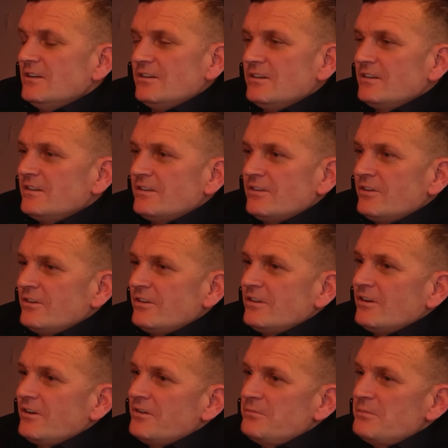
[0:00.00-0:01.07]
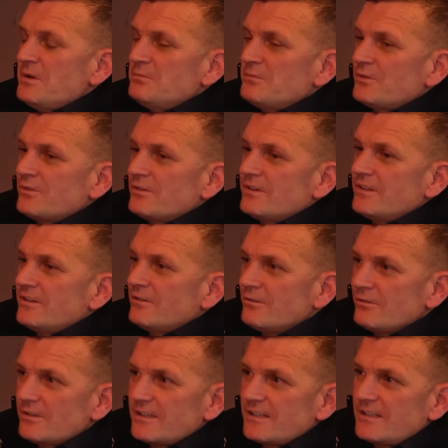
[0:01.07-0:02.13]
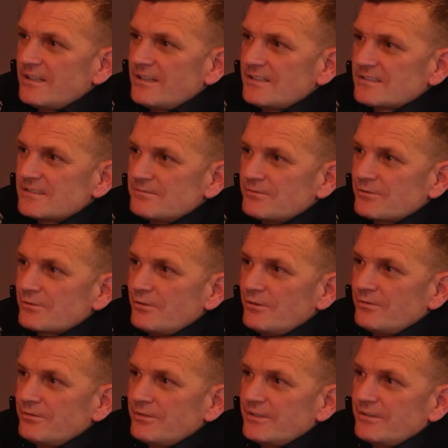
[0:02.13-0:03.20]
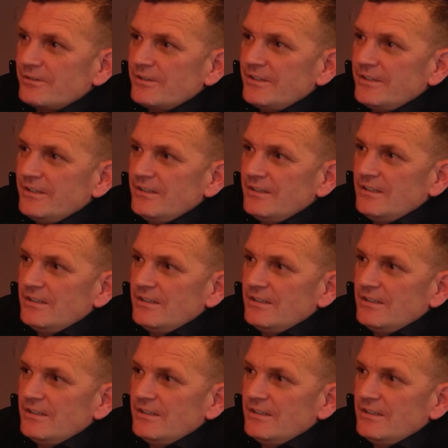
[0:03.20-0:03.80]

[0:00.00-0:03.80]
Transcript: I, I, I remember in early days in recovery, right?